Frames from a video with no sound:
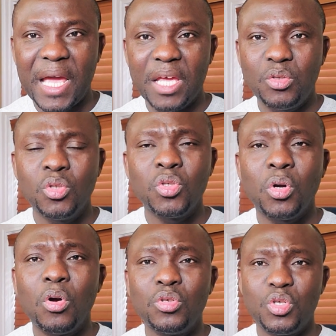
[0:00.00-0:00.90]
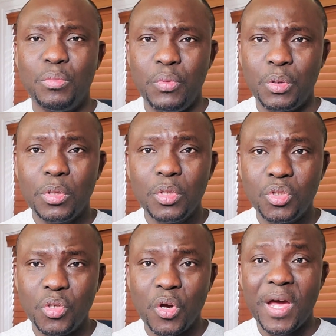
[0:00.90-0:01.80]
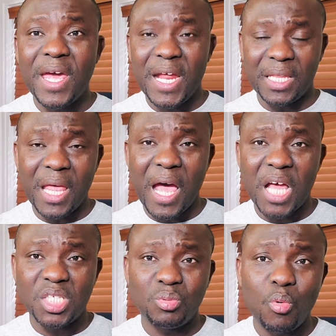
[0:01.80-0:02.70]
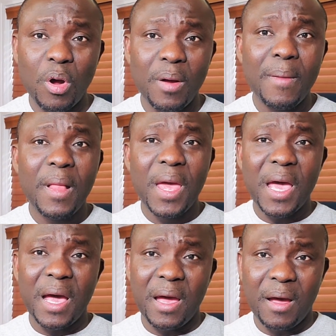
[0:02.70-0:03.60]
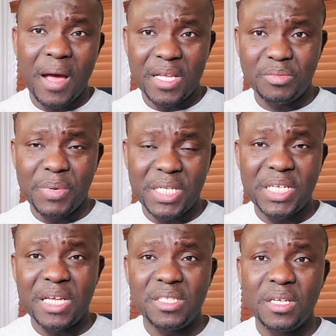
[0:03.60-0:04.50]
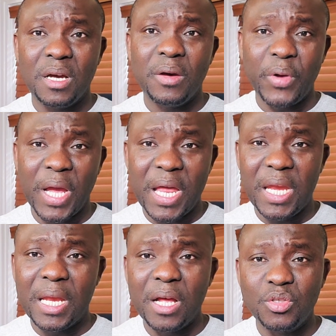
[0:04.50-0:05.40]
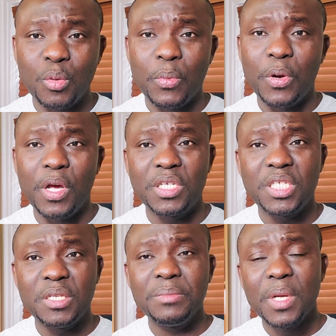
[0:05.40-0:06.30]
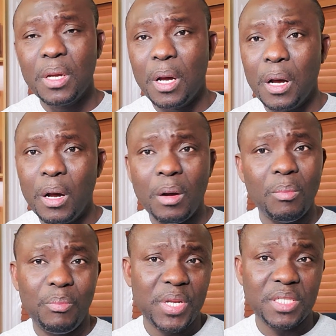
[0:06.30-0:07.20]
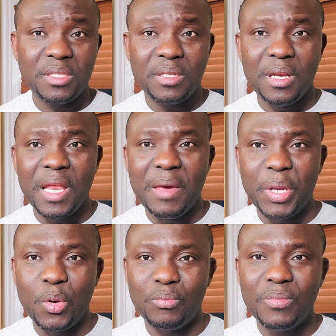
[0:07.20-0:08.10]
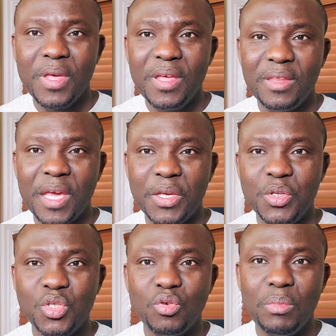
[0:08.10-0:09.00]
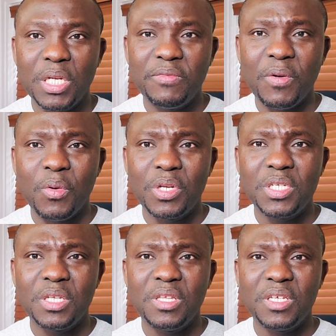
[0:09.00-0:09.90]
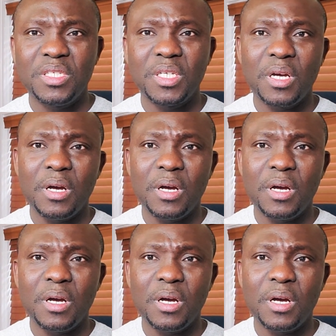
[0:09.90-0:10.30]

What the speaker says: can do to contribute to your health as well, as much as regarding entrepreneurship, please let me know. Thank you so much for watching this